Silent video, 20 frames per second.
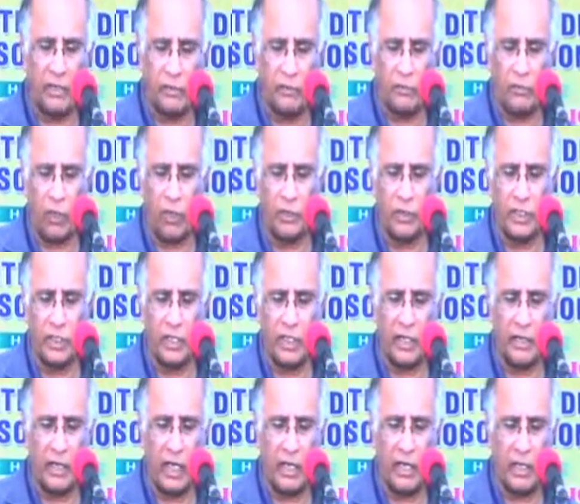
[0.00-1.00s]

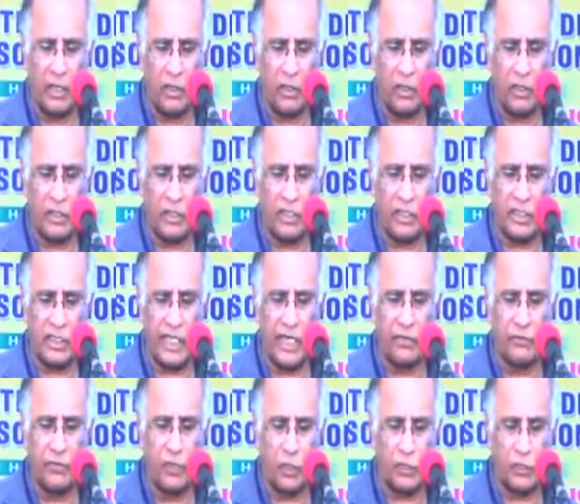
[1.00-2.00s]
on either side of
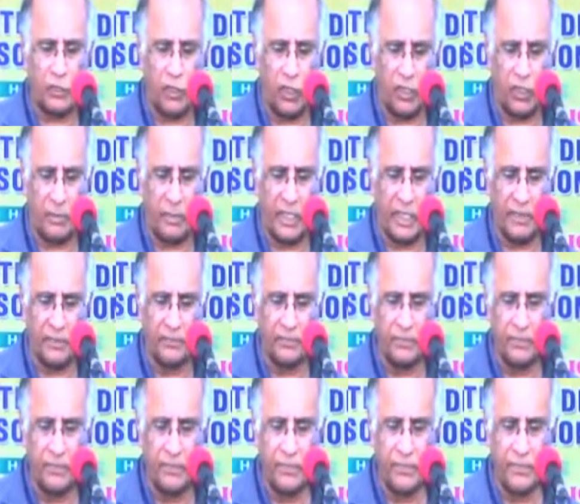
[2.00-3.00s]
the osteotomy.
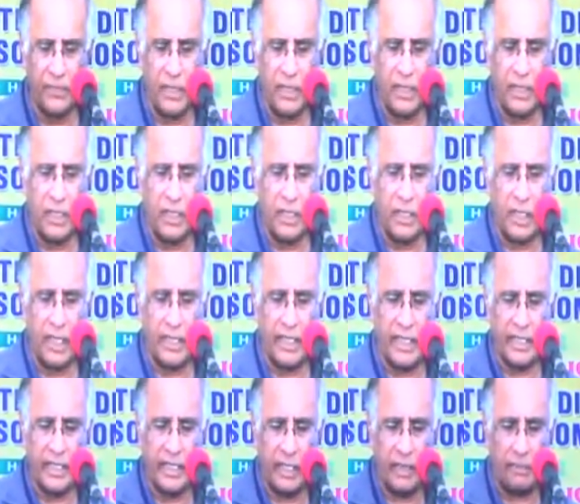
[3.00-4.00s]
And
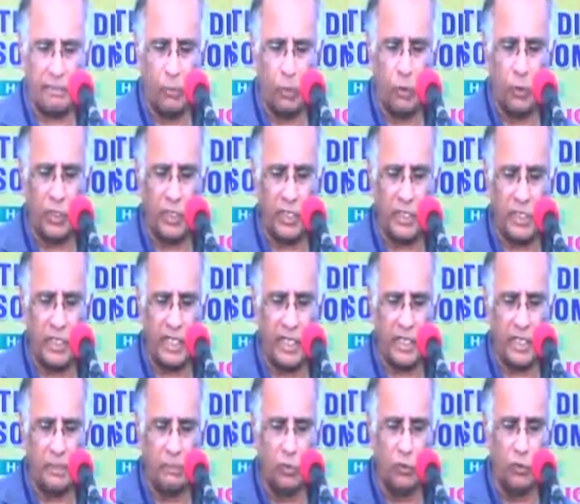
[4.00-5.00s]
then that bone is then
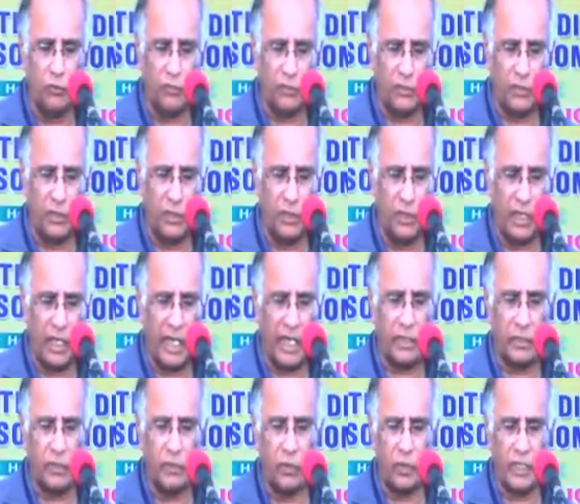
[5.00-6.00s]
removed and
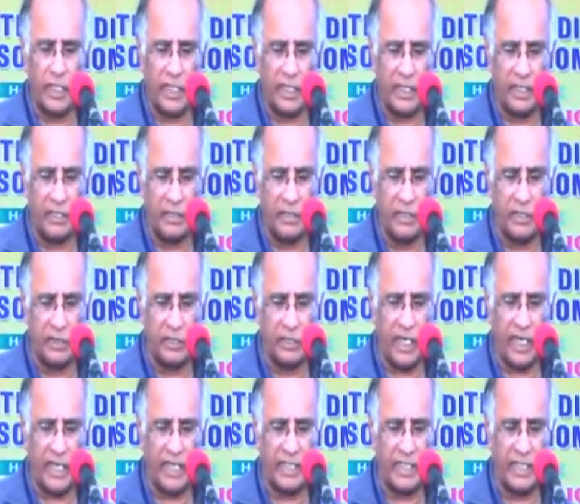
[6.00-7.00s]
curated
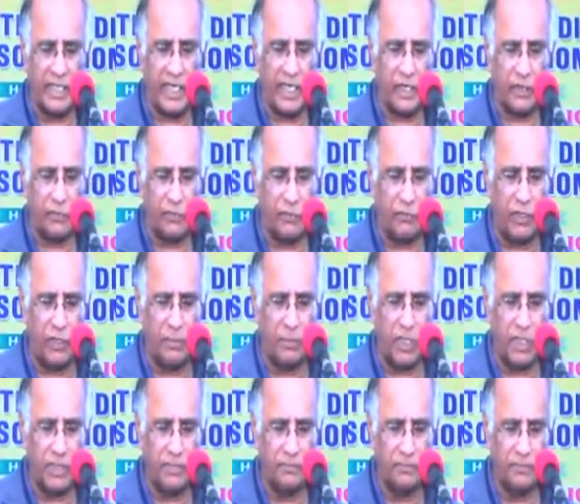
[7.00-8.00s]
inside the neck of the femur.
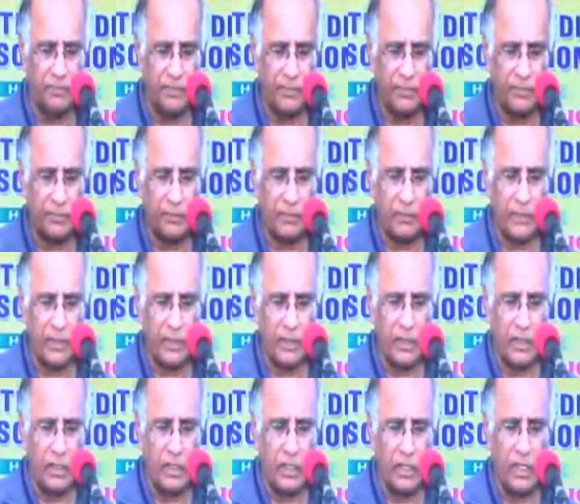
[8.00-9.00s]

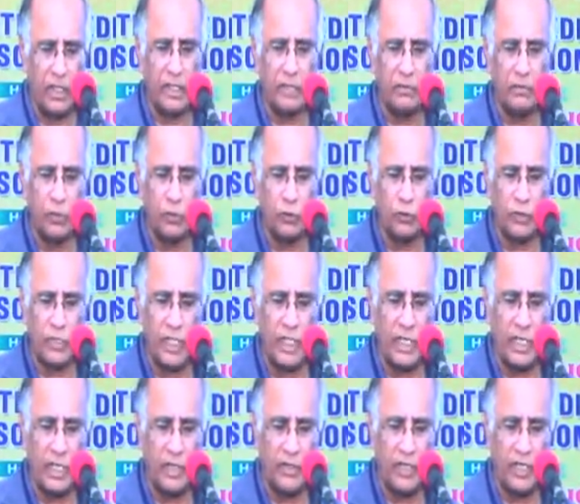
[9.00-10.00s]
And we used a
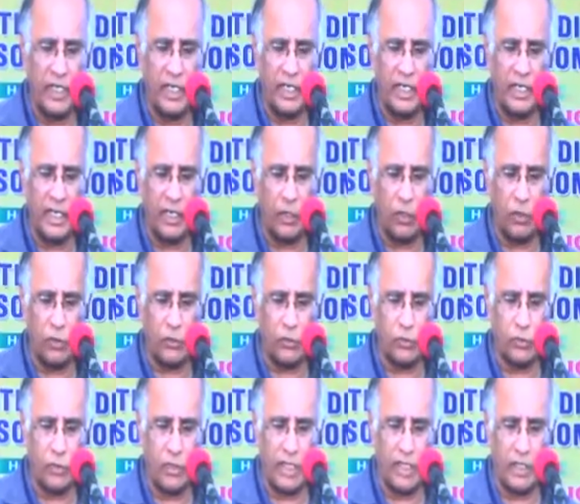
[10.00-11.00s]
little drill there
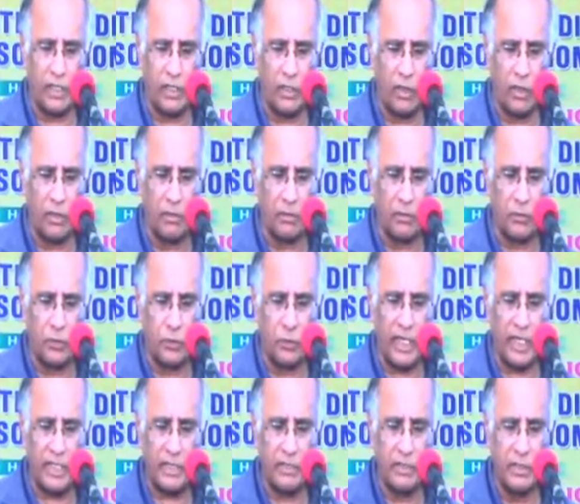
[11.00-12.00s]
also and
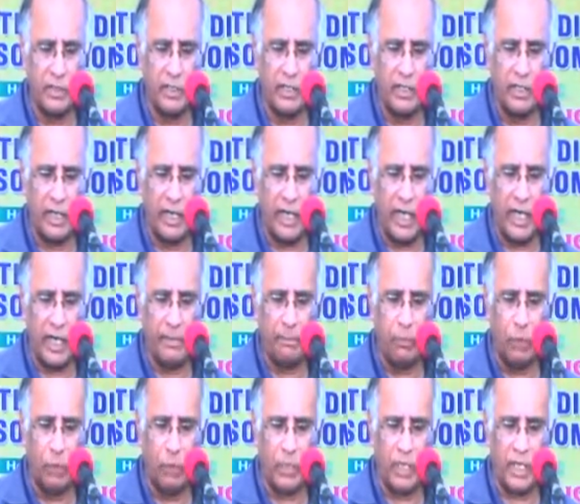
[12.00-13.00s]
curate. And
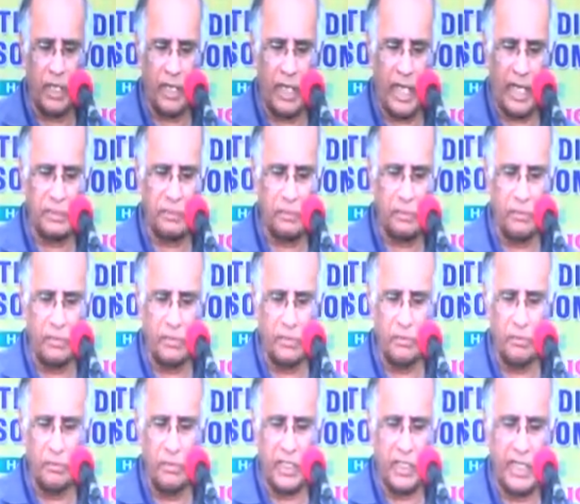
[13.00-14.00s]
bone has
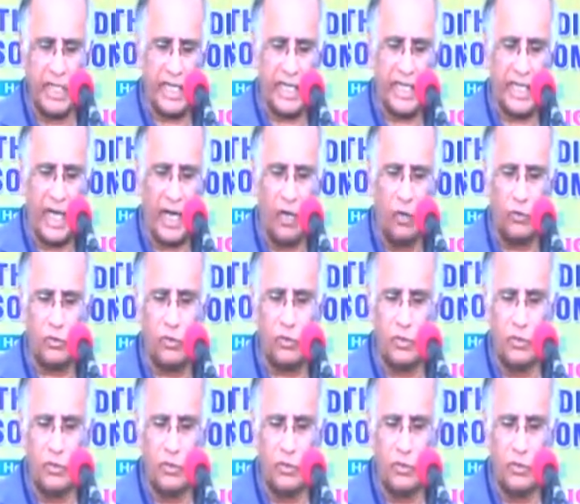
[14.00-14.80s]
been taken out